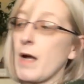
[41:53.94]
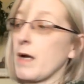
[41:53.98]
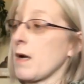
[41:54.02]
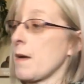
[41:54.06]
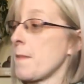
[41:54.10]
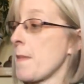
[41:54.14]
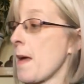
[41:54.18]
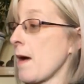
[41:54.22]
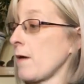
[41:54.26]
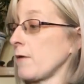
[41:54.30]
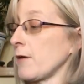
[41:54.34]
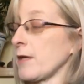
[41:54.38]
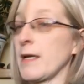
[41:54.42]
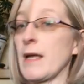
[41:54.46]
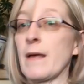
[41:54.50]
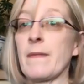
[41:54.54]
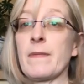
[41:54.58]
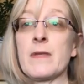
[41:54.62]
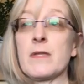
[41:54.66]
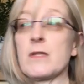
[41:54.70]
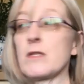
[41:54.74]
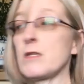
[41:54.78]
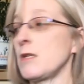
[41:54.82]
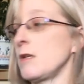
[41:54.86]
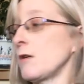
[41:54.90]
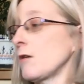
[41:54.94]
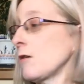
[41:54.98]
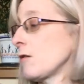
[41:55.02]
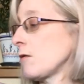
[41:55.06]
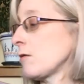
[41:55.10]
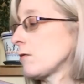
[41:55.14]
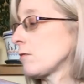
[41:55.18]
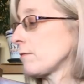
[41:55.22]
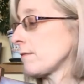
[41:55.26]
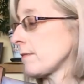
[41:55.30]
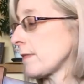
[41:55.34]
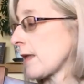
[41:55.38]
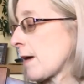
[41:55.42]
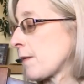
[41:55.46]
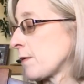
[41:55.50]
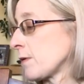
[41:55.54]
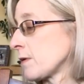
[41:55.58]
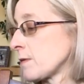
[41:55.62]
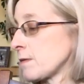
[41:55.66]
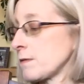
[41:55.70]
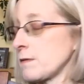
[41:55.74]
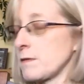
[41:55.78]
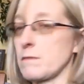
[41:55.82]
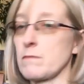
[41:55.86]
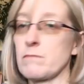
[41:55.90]
not come out again this year. That
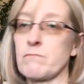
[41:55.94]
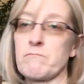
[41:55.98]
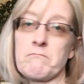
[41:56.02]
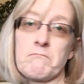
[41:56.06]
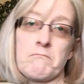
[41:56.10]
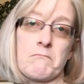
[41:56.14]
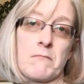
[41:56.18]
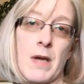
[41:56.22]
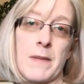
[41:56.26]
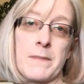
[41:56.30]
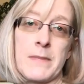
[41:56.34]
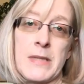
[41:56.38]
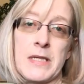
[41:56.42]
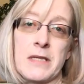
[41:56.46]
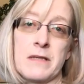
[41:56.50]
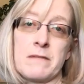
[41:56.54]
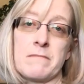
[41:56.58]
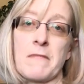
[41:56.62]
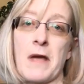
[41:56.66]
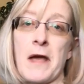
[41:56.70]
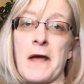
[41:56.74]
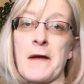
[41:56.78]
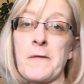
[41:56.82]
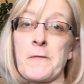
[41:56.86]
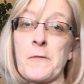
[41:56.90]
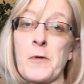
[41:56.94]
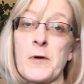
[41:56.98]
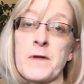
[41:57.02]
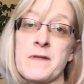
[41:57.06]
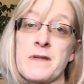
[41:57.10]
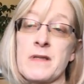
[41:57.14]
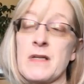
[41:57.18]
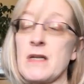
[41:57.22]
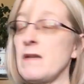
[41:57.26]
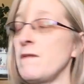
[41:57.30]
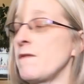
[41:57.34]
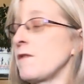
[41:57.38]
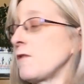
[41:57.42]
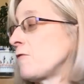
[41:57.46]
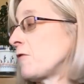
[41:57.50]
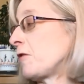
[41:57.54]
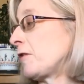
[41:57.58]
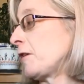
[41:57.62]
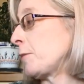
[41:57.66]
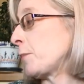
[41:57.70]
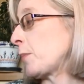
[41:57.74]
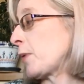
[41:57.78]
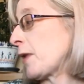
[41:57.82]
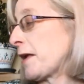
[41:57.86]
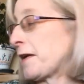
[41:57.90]
was, I mean, I wasn't even
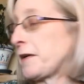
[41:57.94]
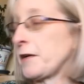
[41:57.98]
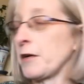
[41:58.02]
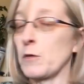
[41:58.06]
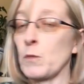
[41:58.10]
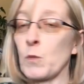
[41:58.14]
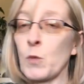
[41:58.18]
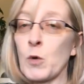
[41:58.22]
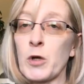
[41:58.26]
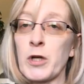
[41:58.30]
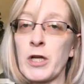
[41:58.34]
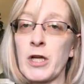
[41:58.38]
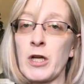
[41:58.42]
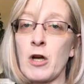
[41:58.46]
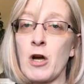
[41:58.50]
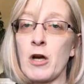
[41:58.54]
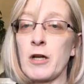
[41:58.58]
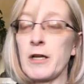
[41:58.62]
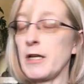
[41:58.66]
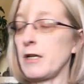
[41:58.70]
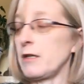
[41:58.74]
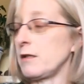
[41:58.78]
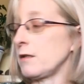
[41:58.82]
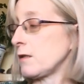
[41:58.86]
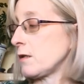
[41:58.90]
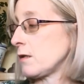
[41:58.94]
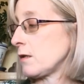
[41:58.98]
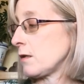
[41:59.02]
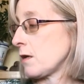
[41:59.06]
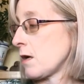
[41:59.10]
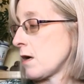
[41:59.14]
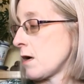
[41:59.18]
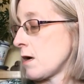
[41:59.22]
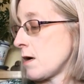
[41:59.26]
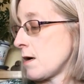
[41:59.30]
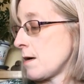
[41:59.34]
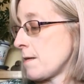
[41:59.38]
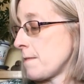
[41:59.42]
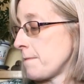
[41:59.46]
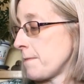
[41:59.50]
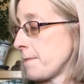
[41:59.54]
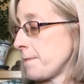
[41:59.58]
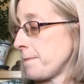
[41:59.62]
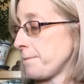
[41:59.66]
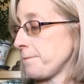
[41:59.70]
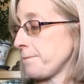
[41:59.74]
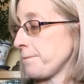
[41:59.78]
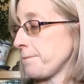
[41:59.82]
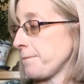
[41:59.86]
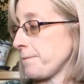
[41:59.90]
really planning on working on it
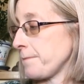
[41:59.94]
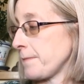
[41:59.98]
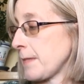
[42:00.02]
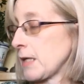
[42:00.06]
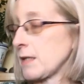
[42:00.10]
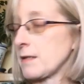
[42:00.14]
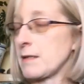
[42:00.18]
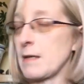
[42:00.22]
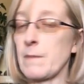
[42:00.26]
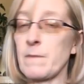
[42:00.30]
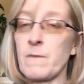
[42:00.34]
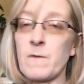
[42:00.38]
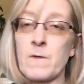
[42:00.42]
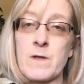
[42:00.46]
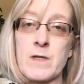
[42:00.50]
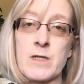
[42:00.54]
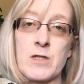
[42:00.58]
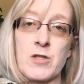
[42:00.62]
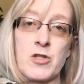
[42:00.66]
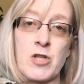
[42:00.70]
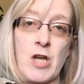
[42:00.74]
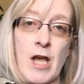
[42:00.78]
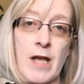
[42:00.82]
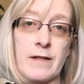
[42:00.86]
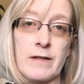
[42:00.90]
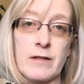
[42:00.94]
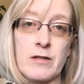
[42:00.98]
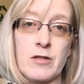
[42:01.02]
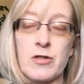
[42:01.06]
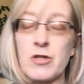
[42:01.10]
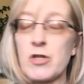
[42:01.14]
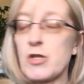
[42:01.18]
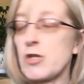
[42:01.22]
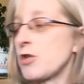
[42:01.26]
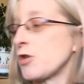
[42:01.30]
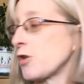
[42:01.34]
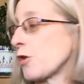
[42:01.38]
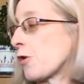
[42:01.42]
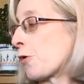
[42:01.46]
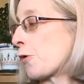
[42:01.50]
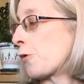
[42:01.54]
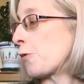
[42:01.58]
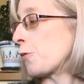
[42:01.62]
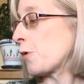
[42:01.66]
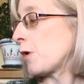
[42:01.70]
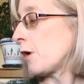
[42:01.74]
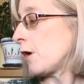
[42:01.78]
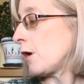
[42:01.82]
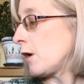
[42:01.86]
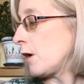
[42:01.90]
except for this challenge.
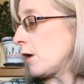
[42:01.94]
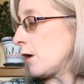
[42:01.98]
So